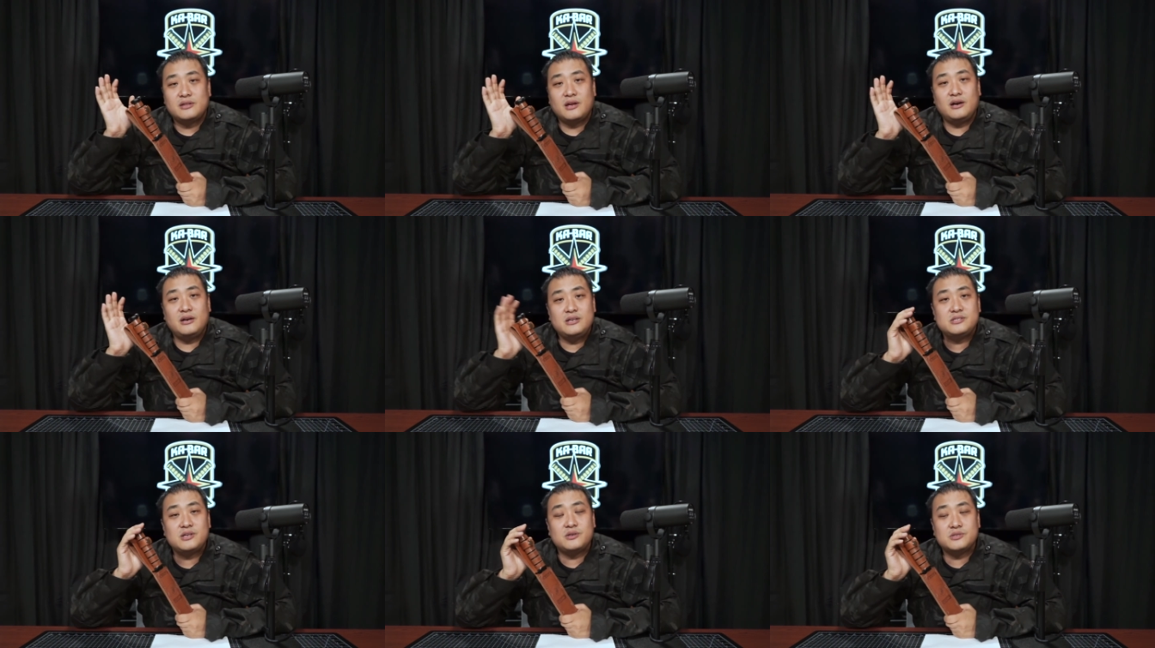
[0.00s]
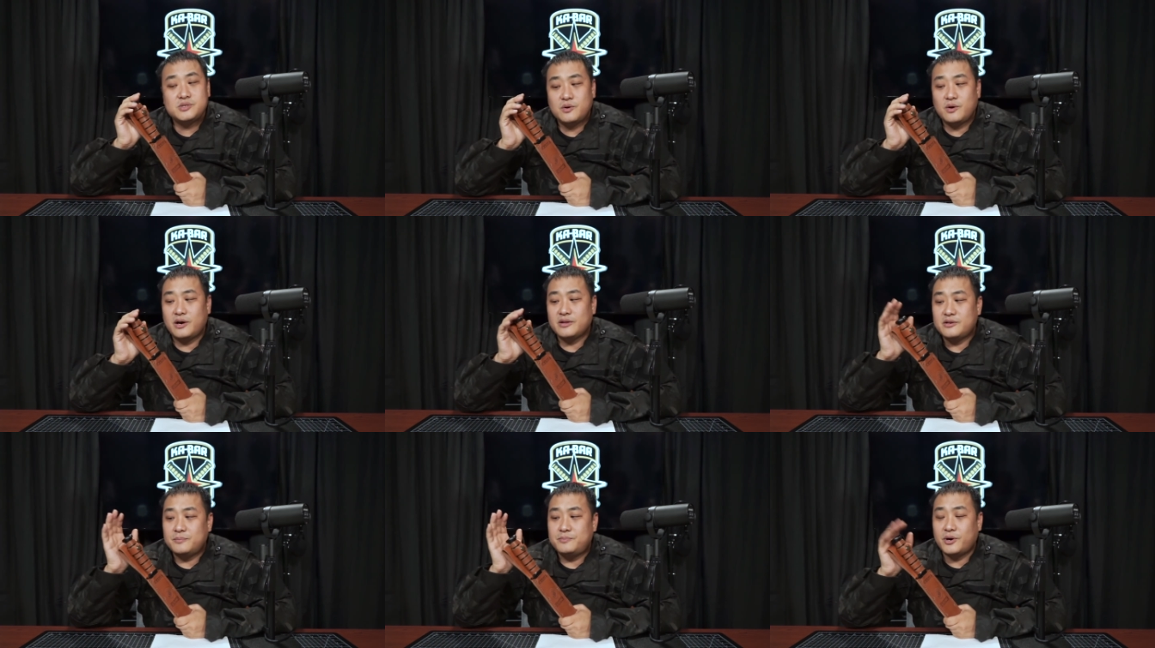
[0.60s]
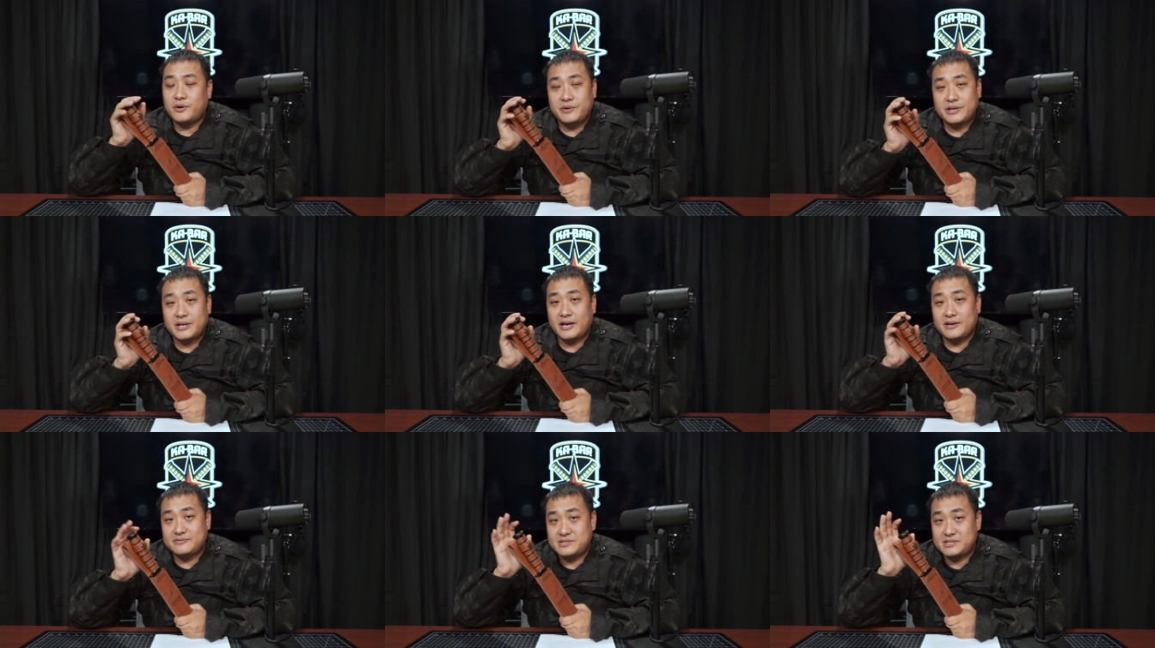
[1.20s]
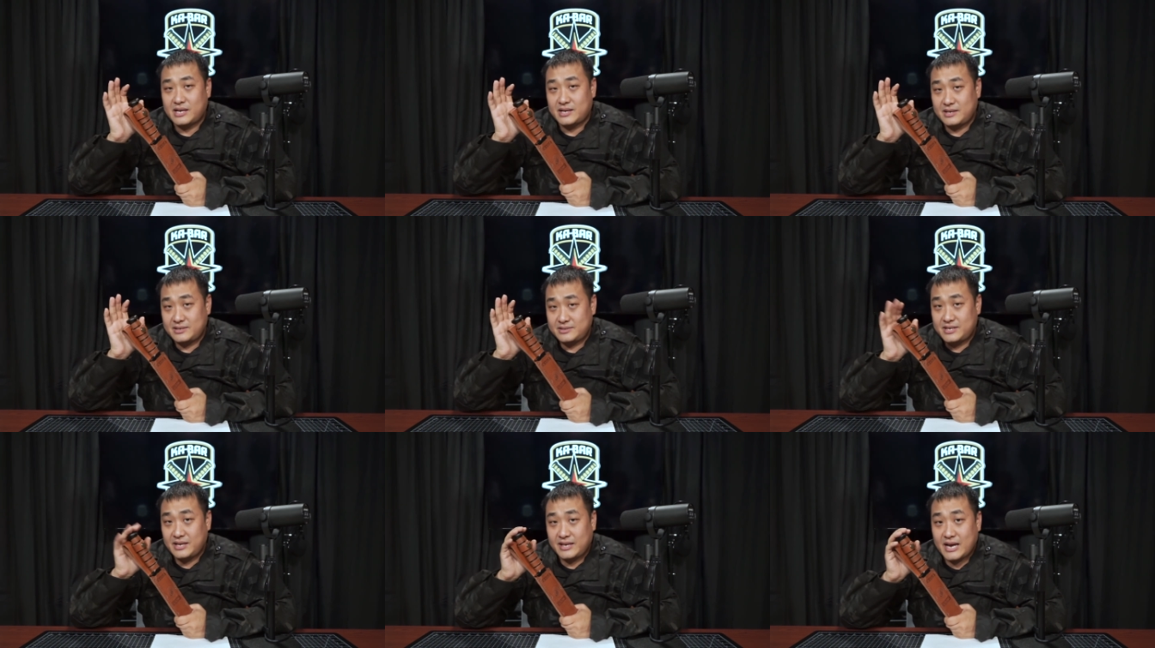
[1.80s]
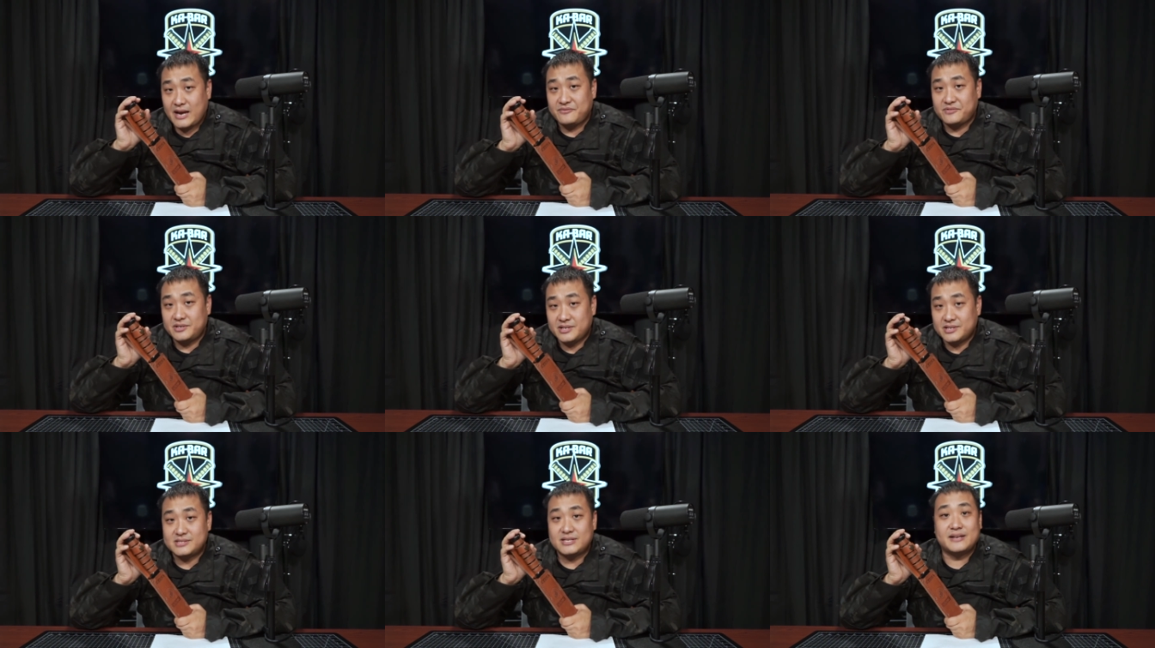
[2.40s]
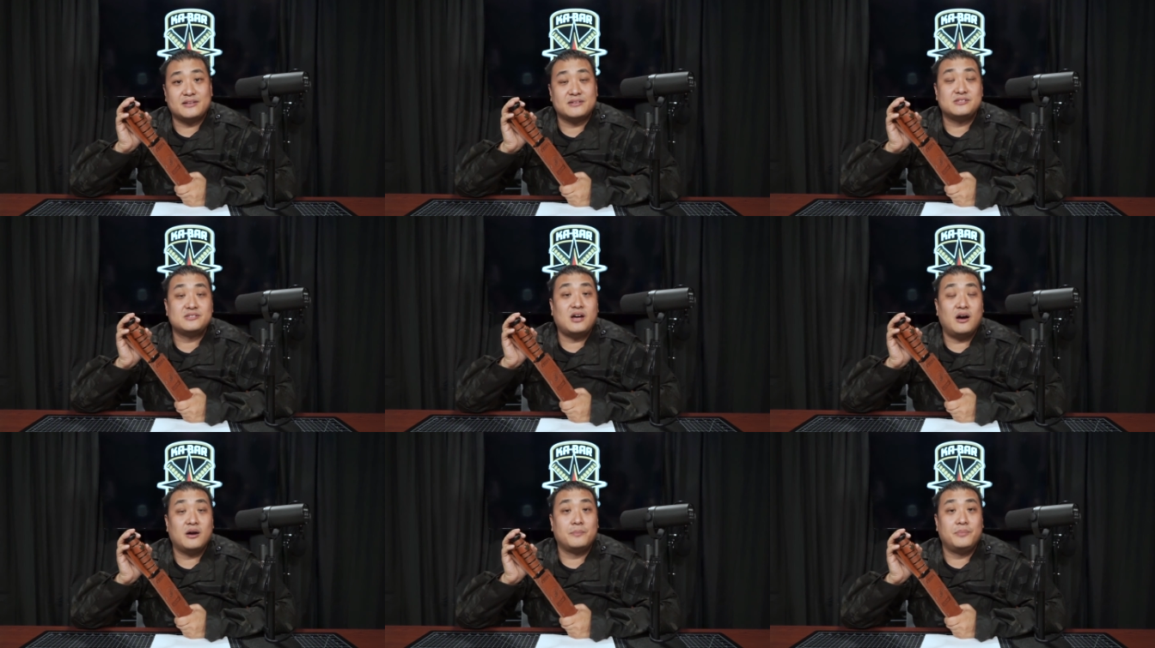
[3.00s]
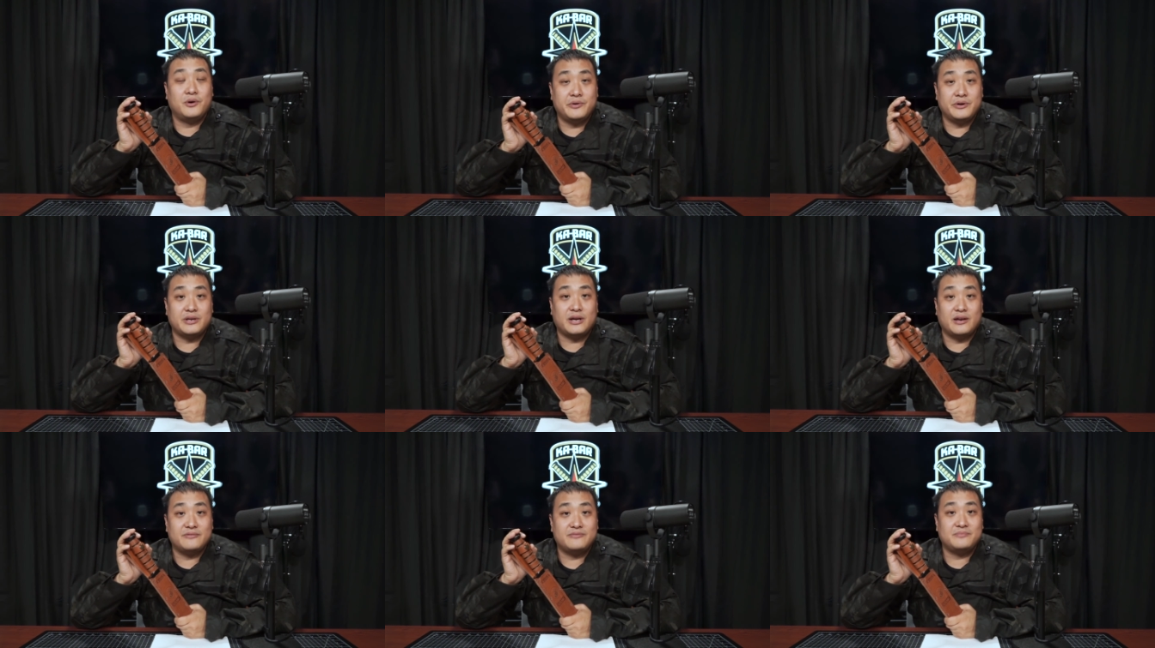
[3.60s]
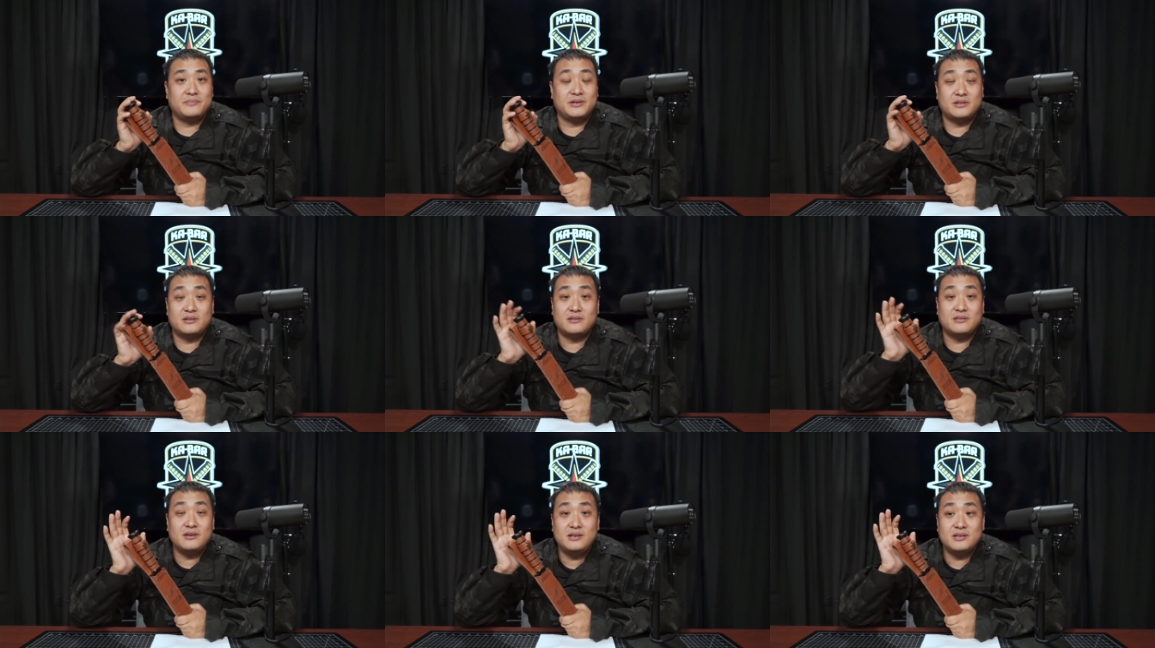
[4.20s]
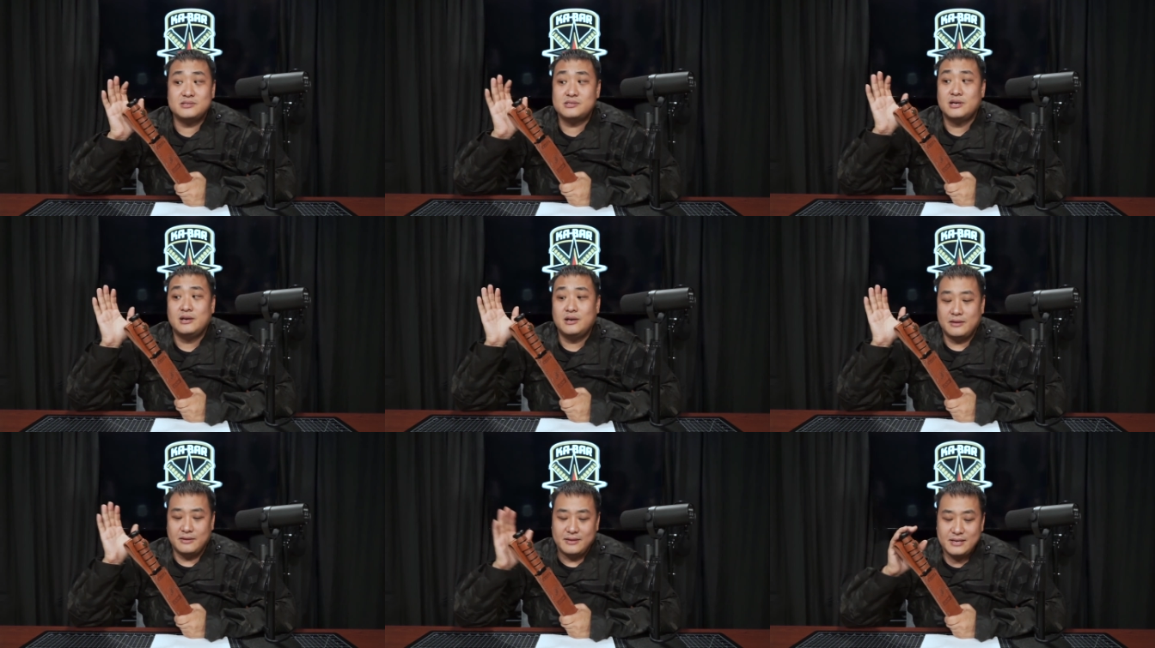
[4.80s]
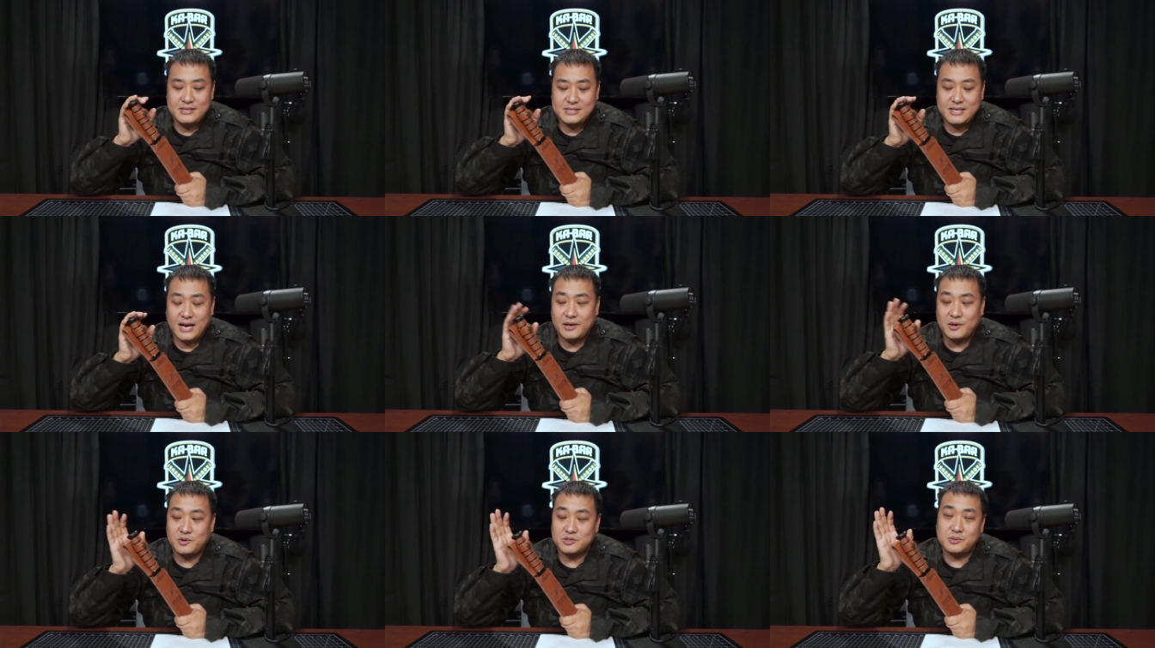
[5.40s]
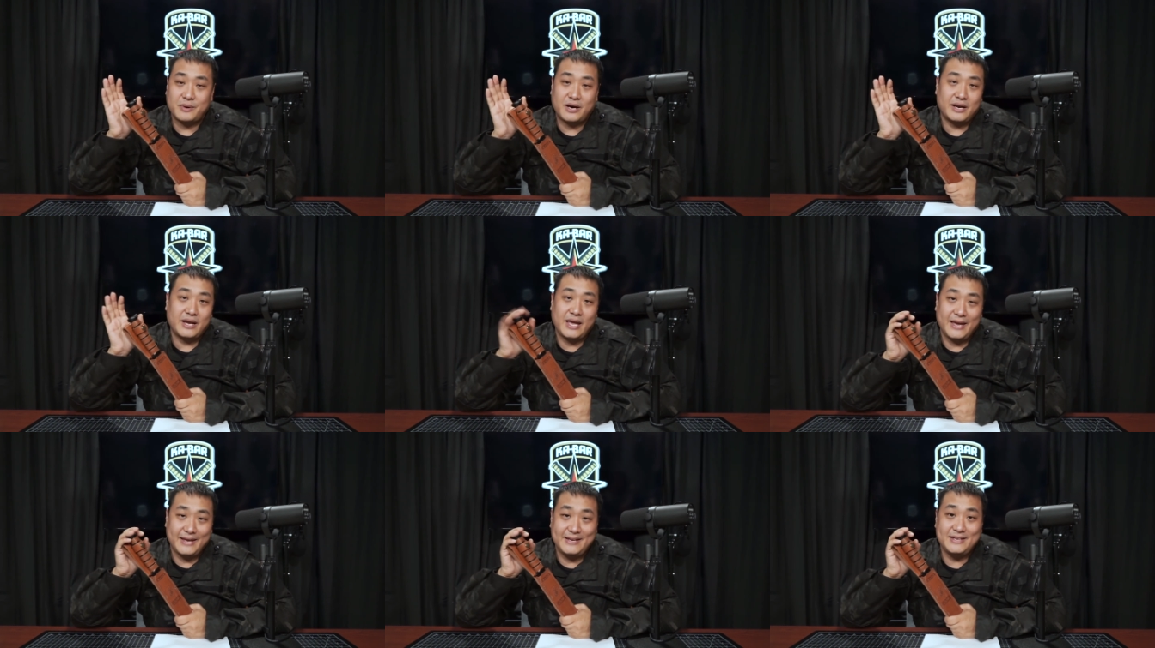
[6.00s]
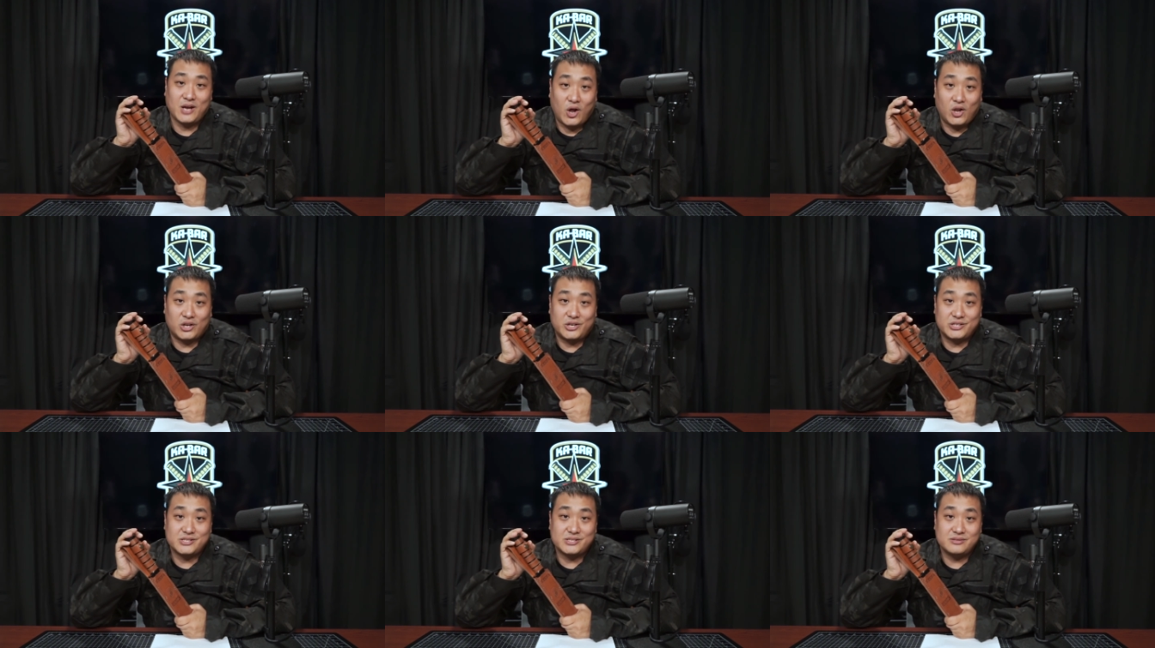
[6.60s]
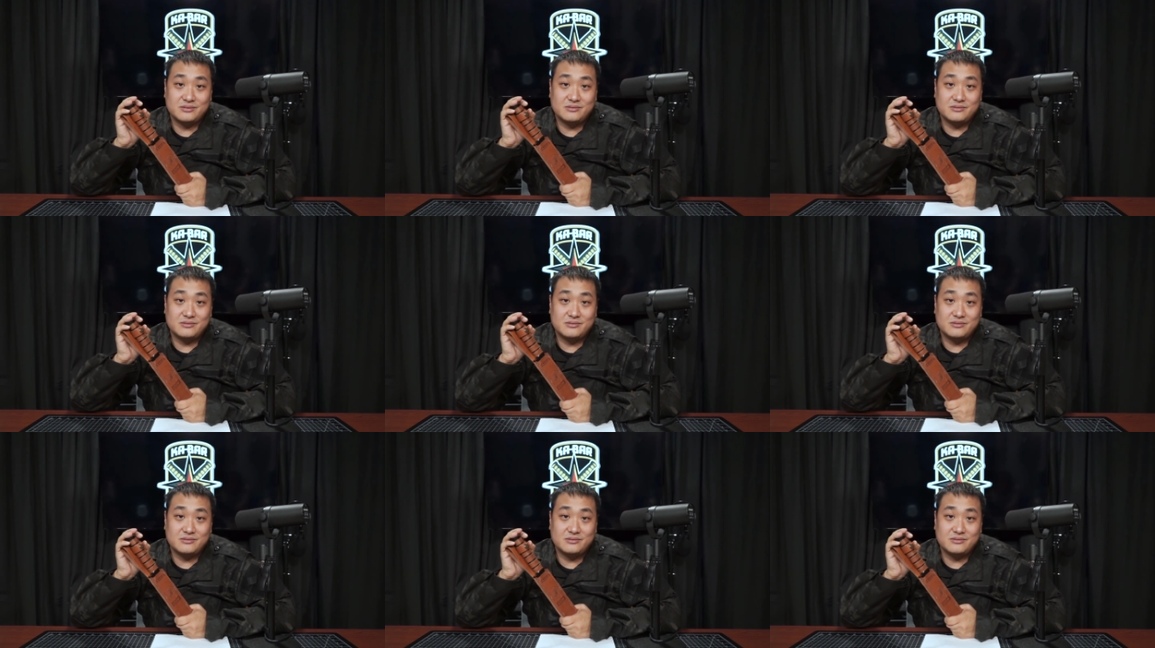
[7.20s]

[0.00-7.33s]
There is also other Bowie knives that take after this, like the SOG Bowie knife. But the thing is, this guy goes about $80.